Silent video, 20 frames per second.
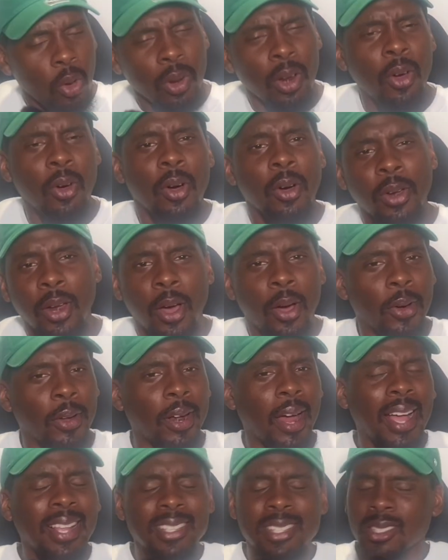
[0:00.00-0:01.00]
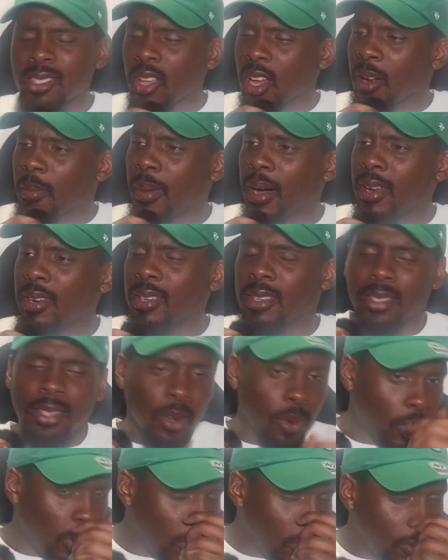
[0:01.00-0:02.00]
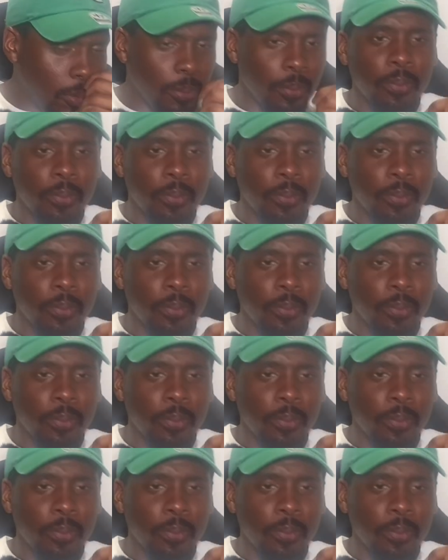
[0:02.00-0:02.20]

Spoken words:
on. I just thought about this. Hold on.